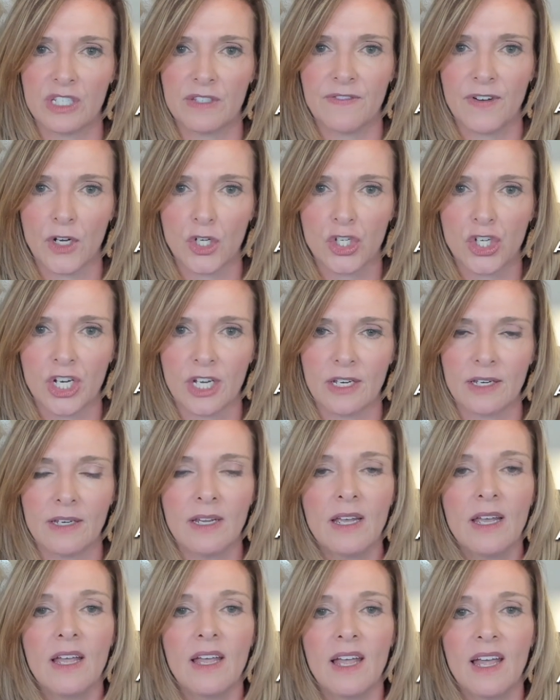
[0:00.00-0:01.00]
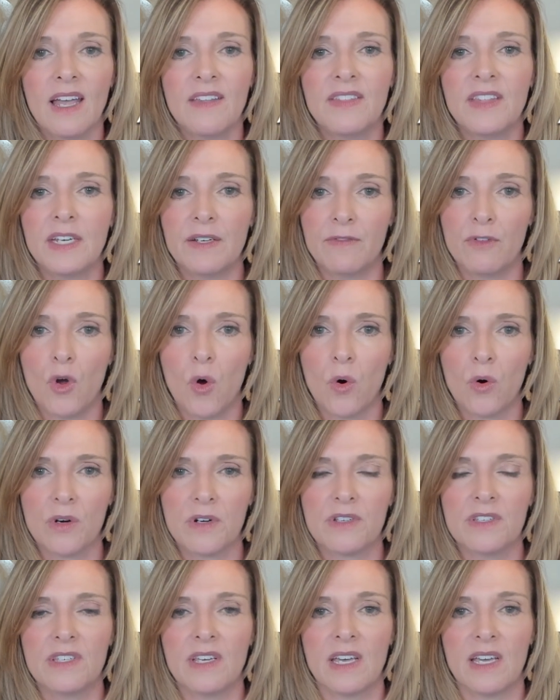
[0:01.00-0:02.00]
dysfunction. And then, of
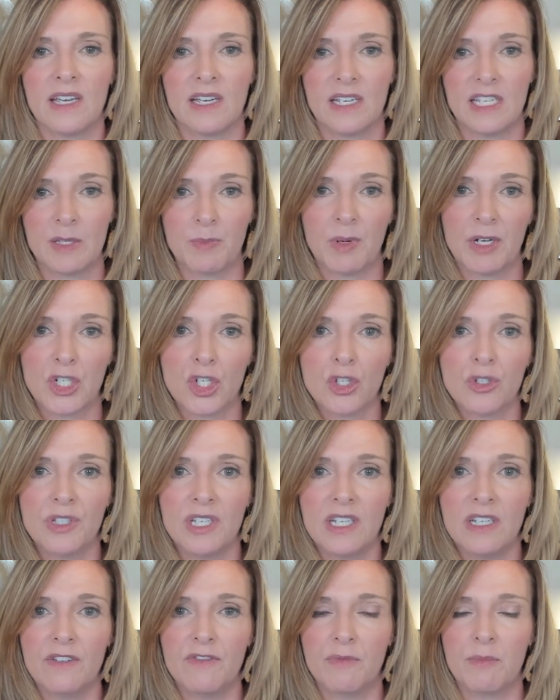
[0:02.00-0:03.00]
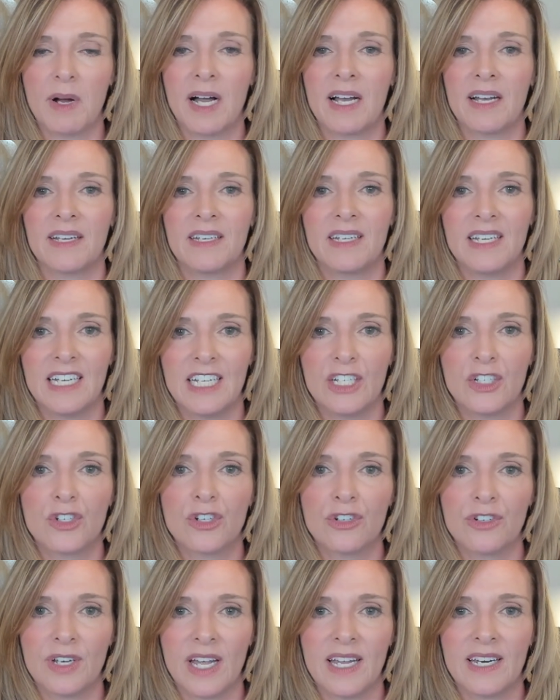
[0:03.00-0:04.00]
course, a specialty of mine,
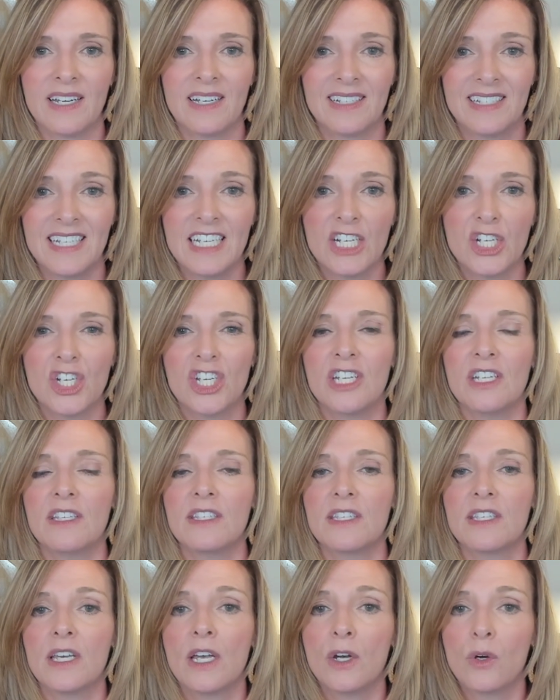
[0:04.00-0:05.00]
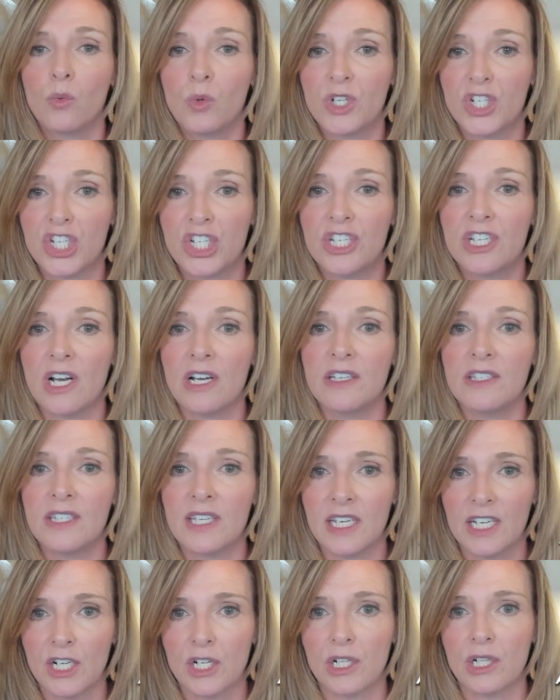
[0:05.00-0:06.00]
internet addictions, which
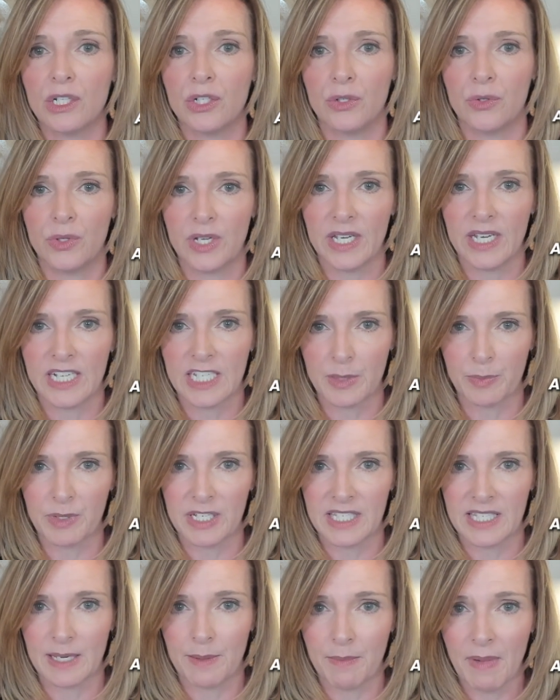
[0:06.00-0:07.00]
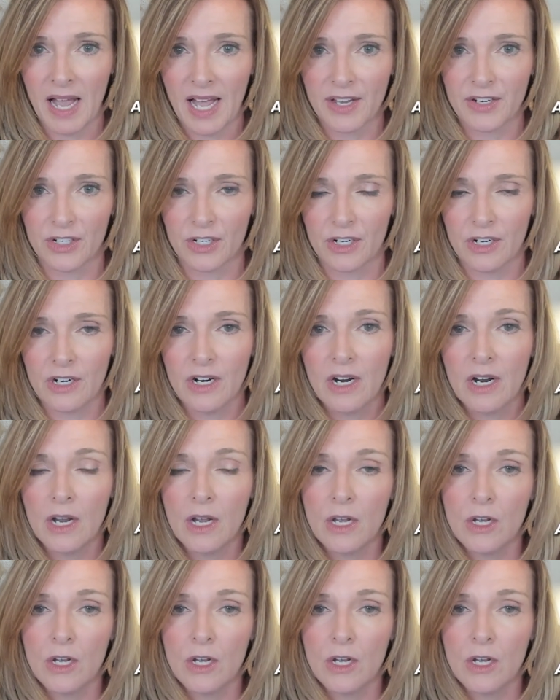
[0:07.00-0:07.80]
does include explicit matter.